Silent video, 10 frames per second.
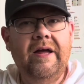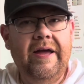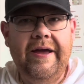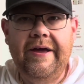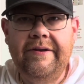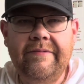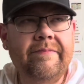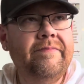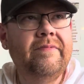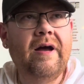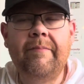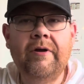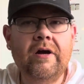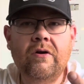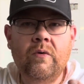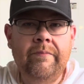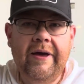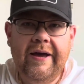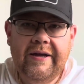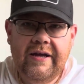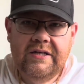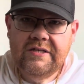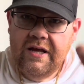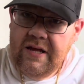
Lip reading: And I'm not going back, guys.